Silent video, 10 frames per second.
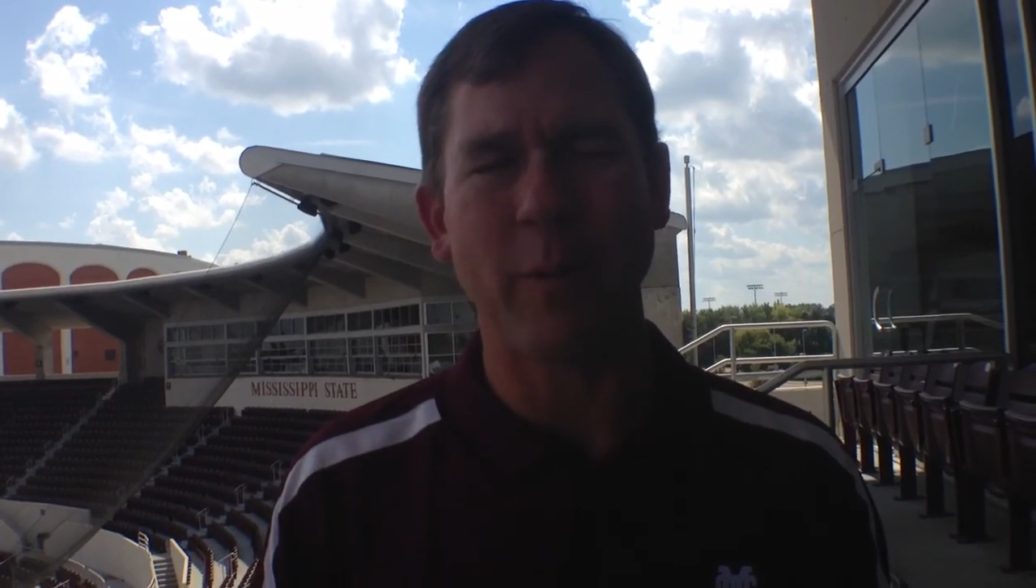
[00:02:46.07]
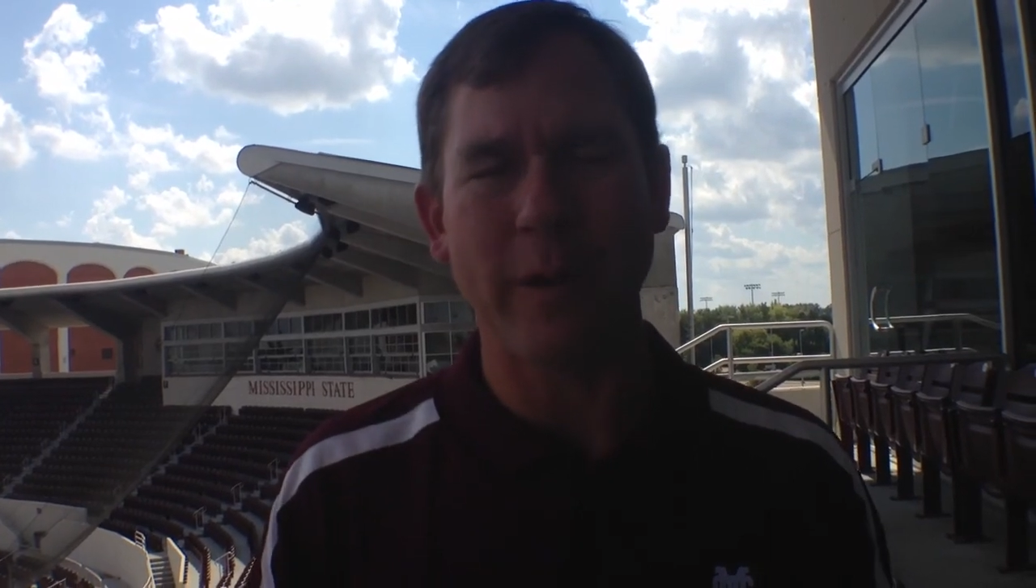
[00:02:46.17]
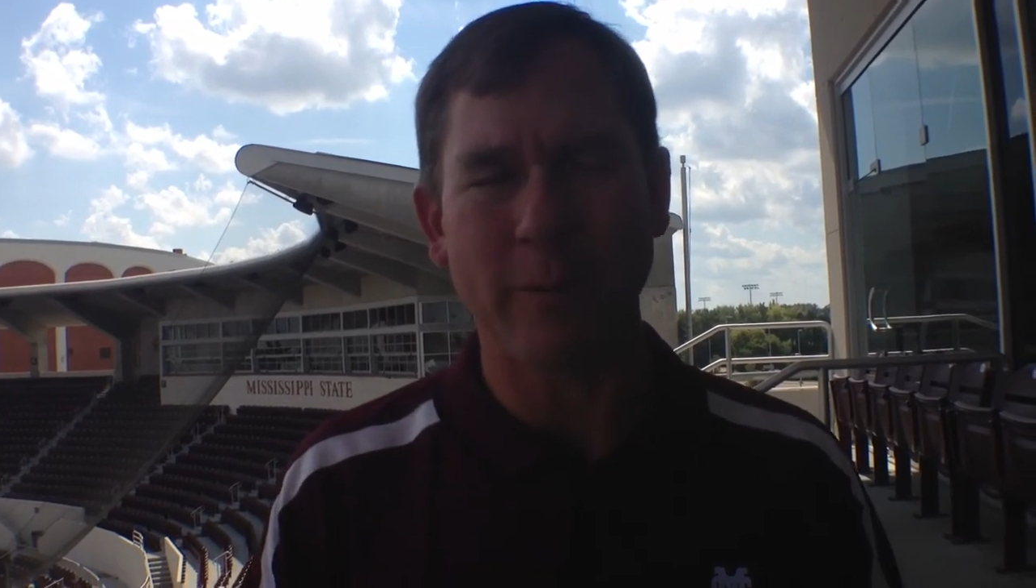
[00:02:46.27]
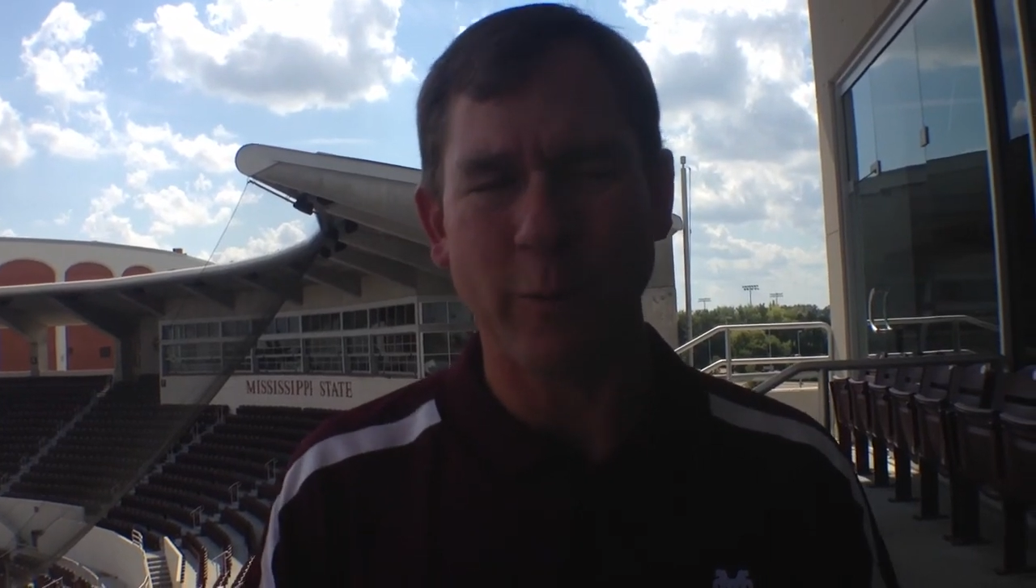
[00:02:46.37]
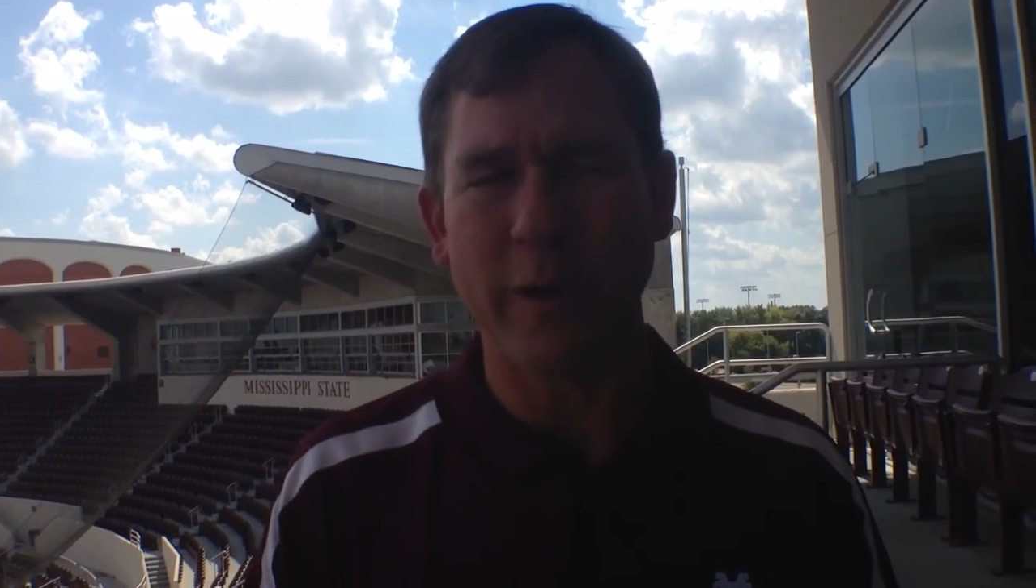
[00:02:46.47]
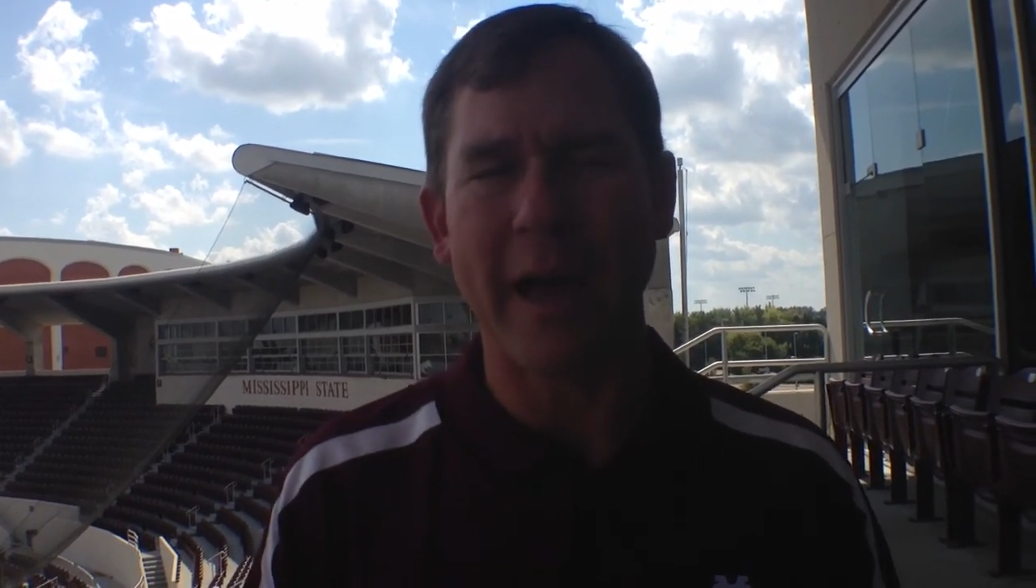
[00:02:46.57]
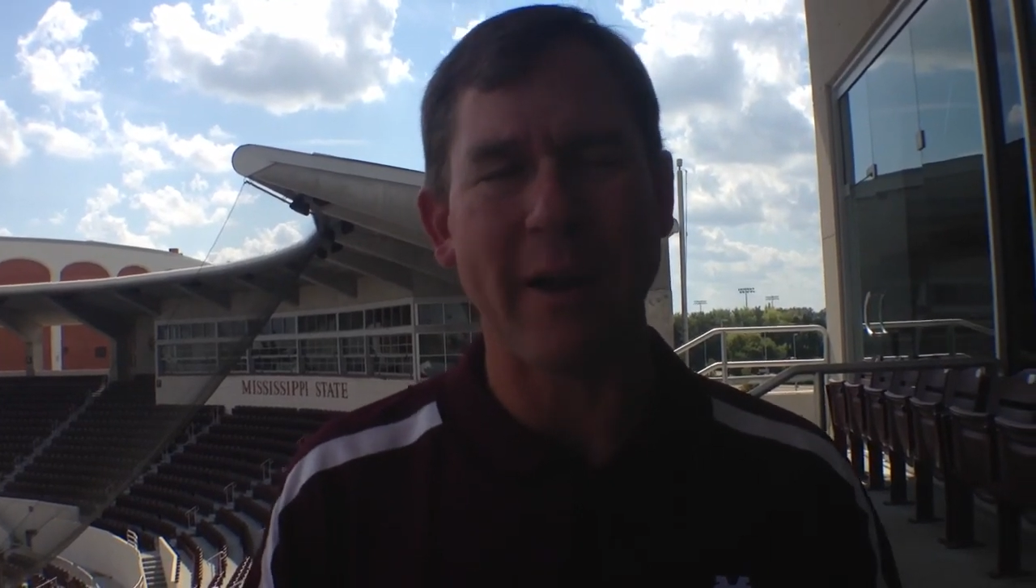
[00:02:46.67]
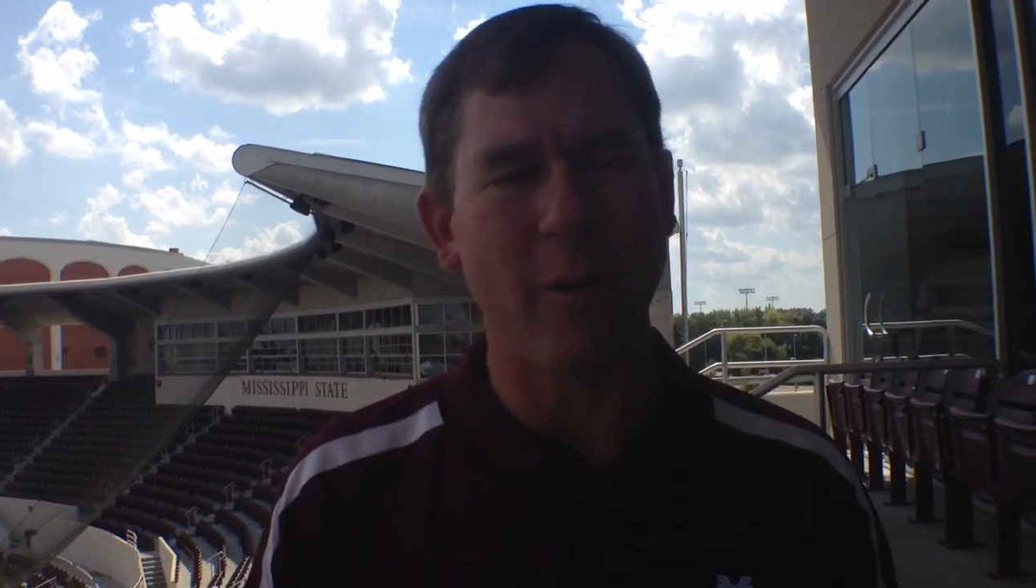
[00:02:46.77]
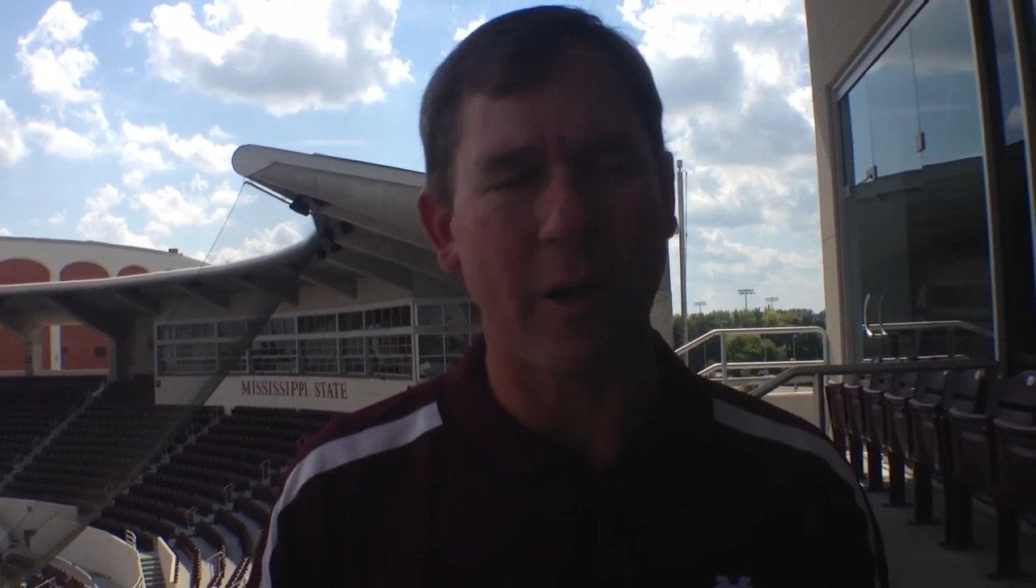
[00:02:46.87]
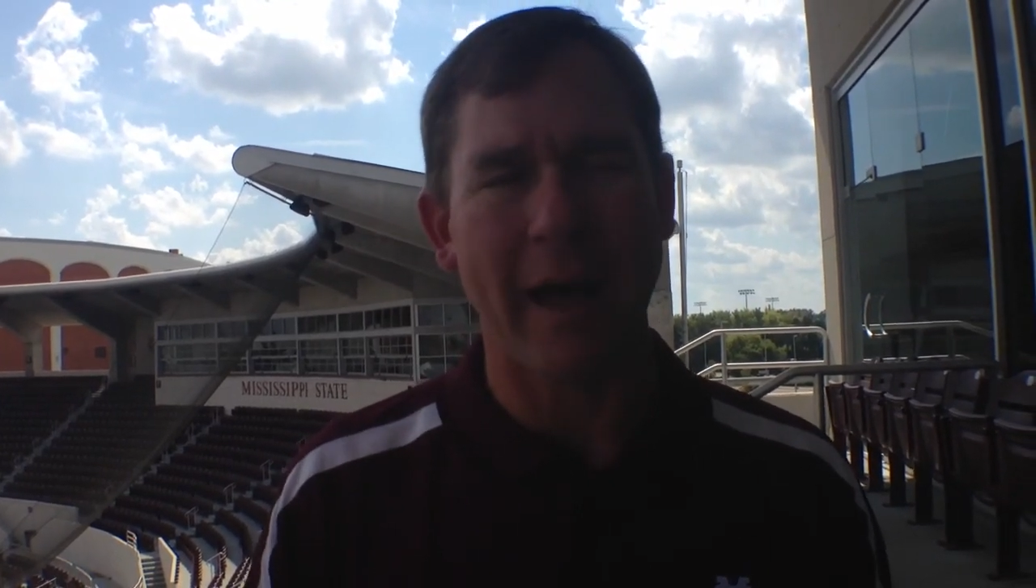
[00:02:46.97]
we got to
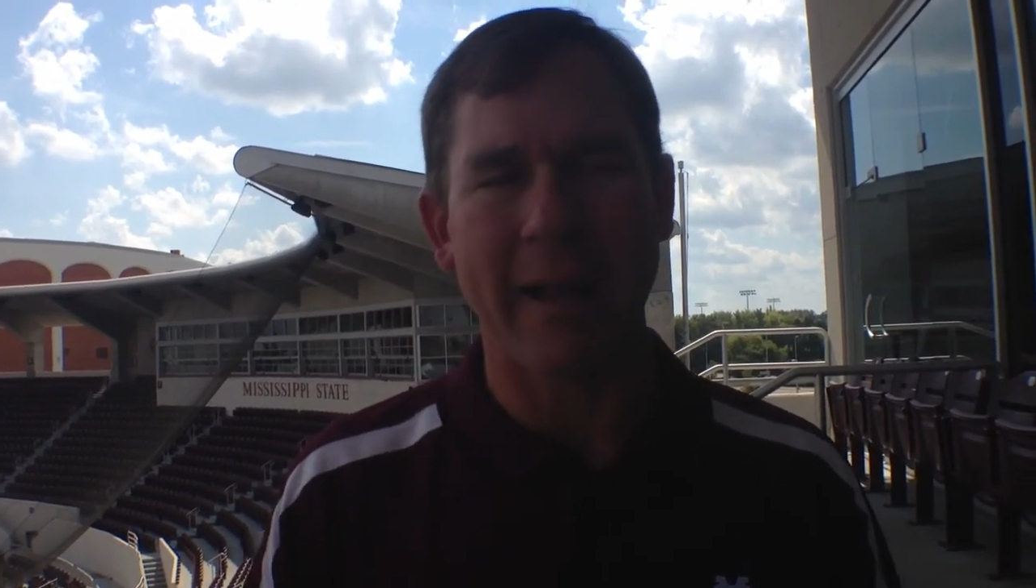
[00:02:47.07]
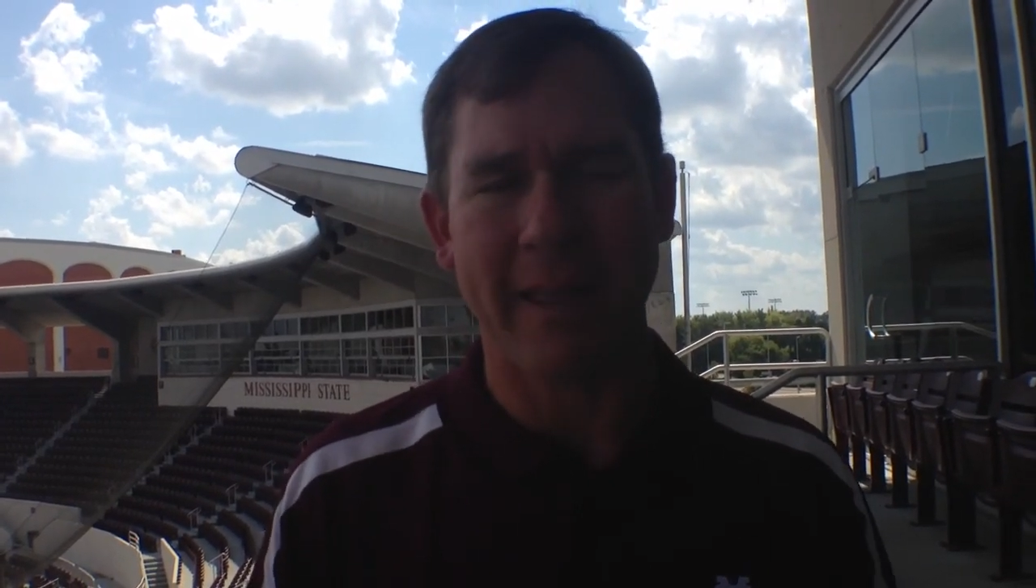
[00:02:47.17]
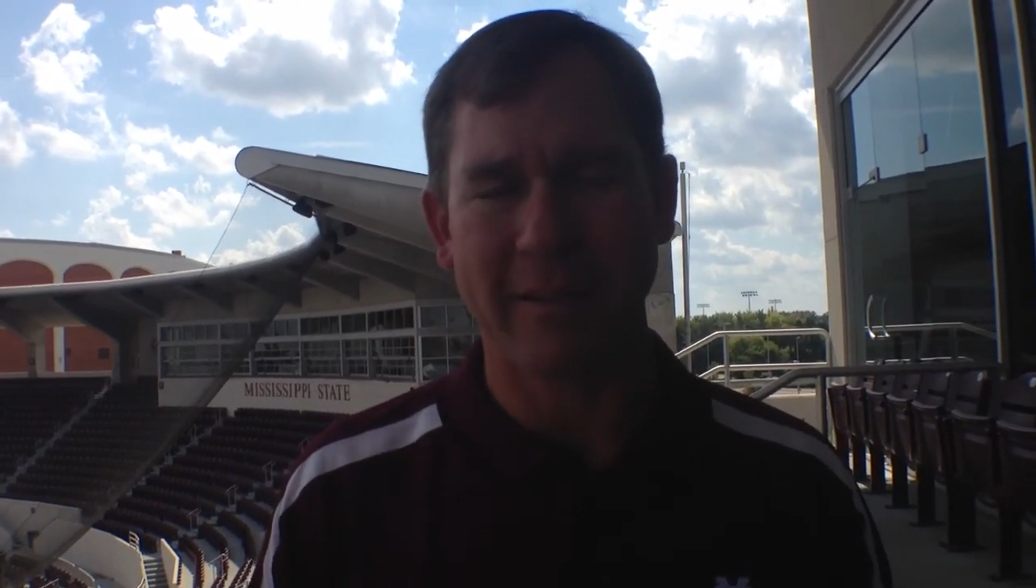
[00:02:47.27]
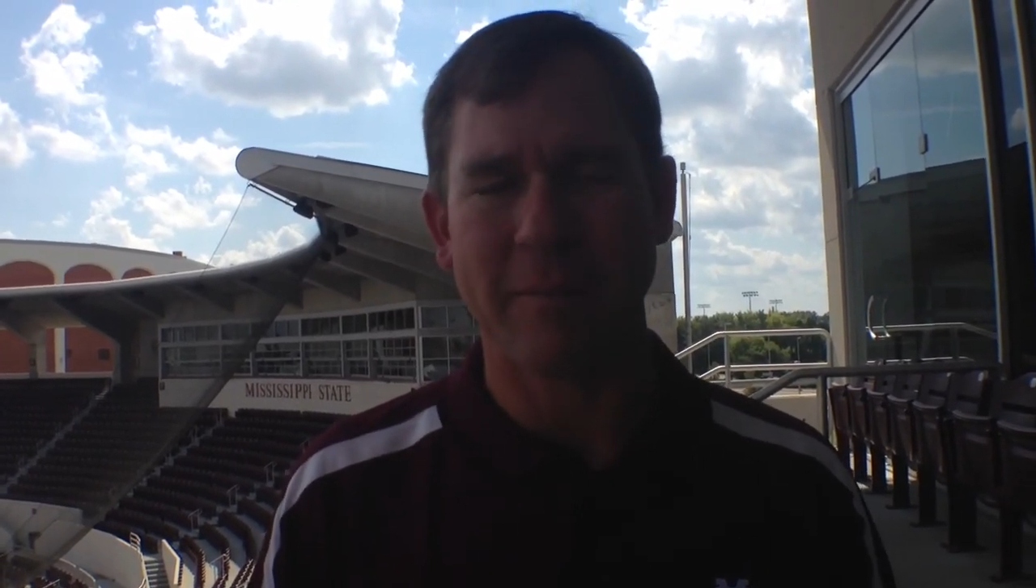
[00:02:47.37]
do a lot of things